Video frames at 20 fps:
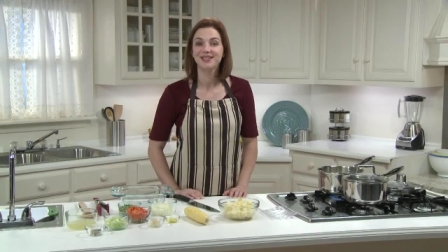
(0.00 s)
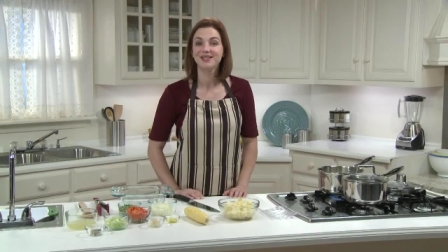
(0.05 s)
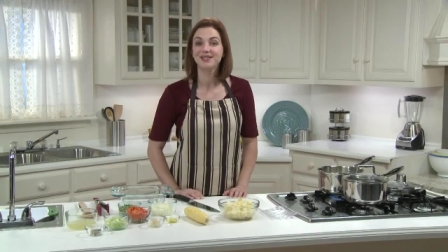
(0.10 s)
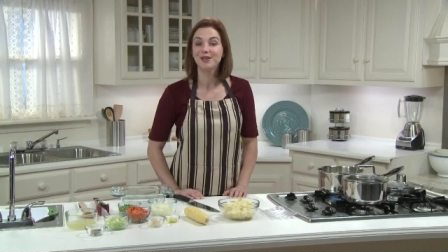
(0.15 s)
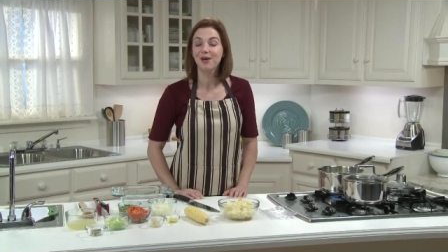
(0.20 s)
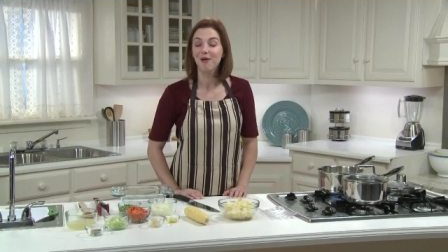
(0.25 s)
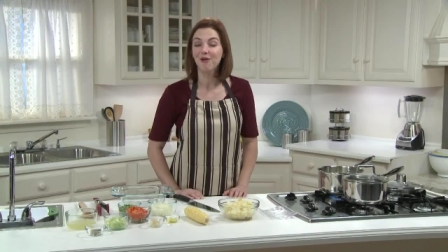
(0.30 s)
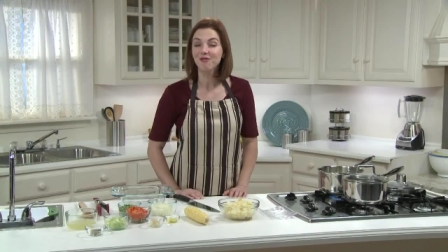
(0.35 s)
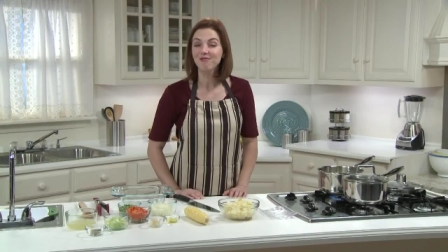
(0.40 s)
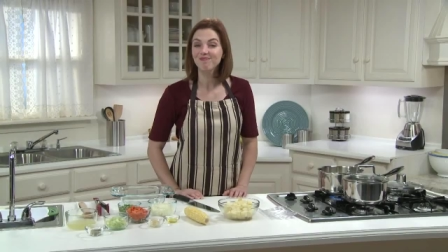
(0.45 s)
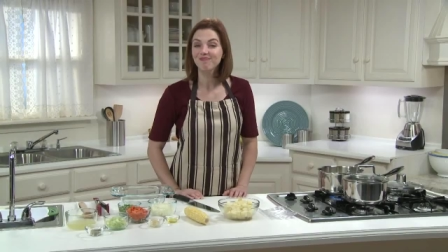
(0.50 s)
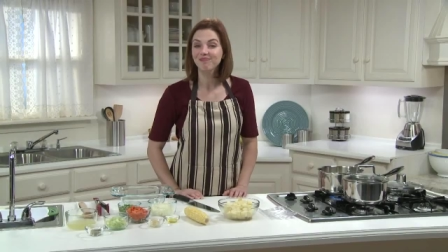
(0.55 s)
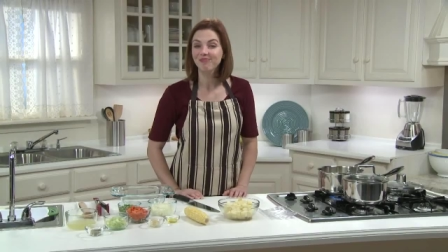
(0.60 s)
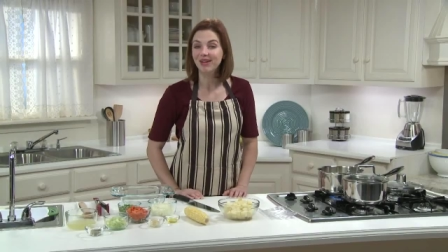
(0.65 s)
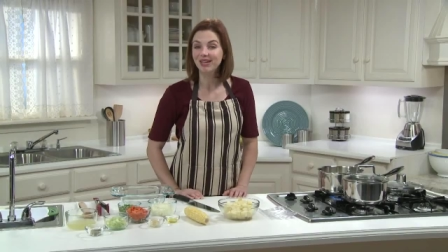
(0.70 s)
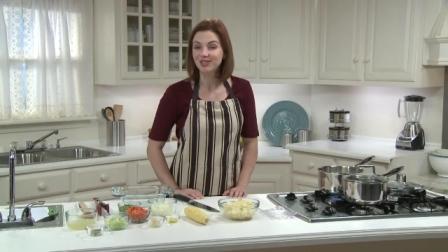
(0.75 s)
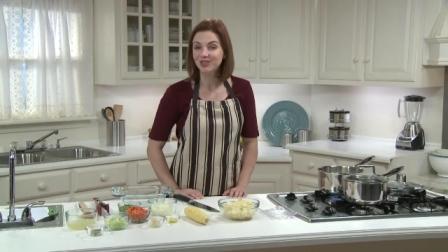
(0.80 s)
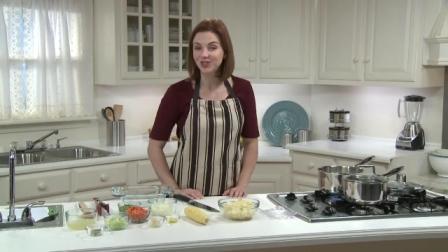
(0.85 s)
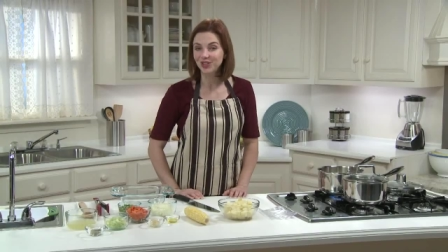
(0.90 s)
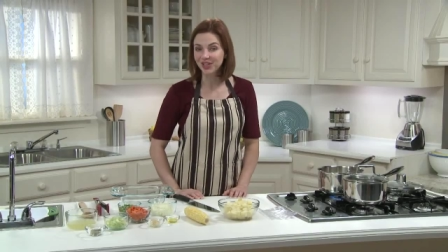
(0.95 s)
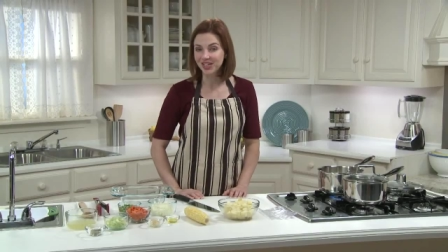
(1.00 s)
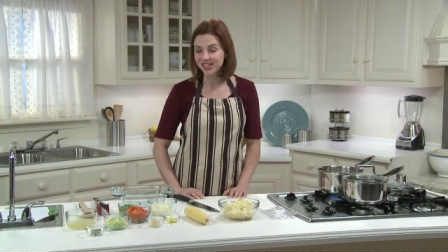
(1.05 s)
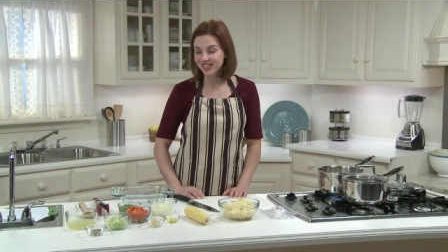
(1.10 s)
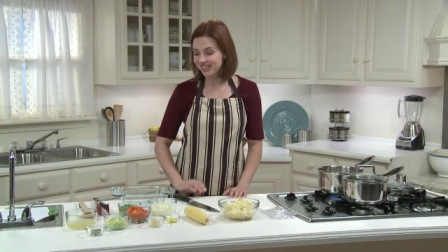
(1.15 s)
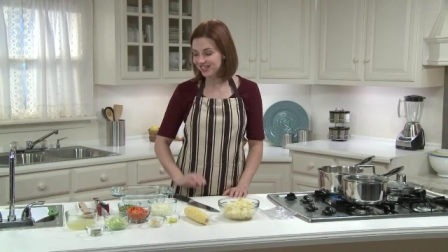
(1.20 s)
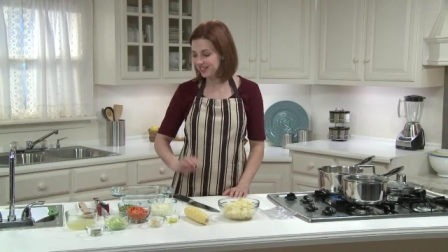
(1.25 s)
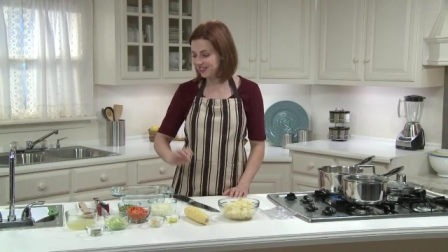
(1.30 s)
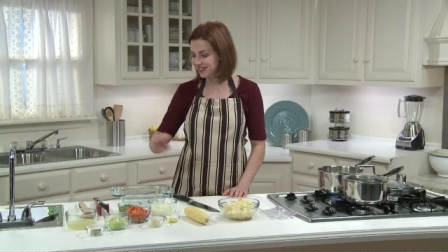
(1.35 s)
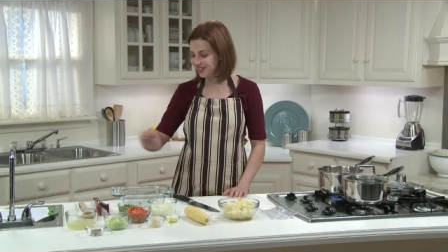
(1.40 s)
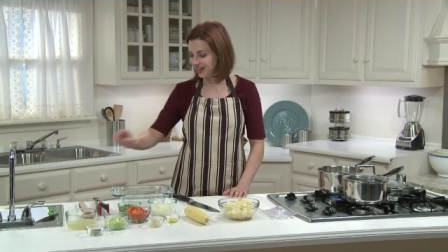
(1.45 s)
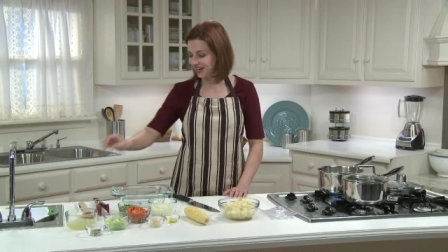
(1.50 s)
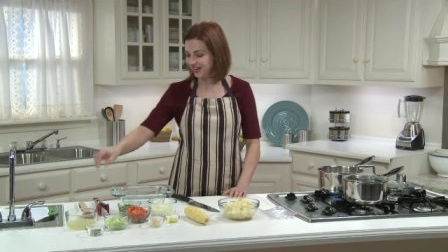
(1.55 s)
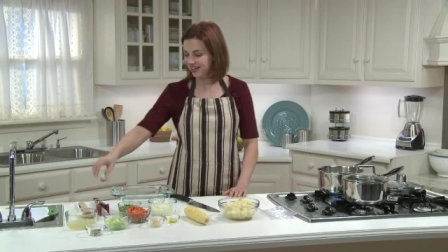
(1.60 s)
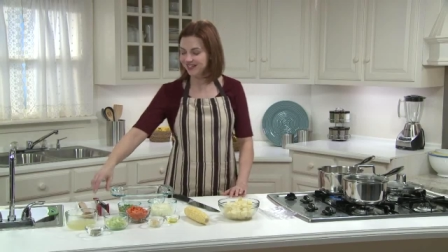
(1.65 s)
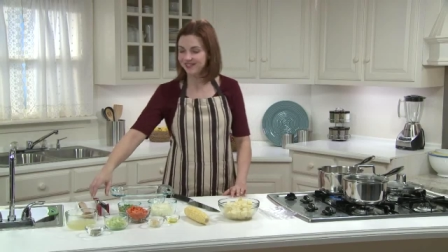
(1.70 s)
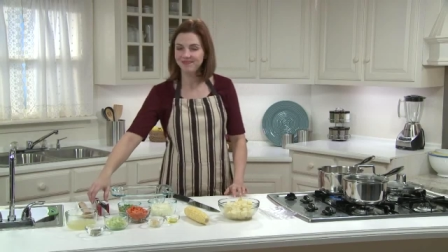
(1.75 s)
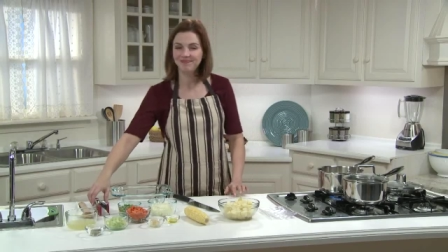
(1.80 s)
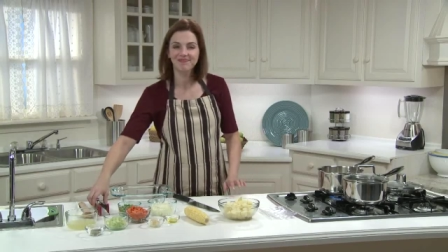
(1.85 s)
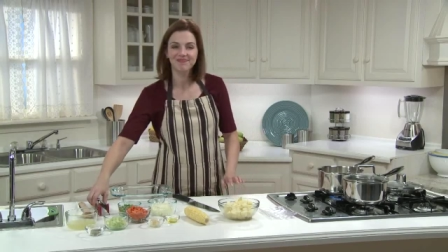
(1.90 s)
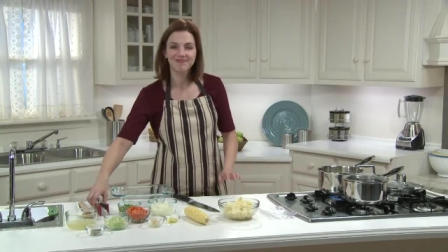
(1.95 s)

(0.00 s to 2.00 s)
So my chicken is done,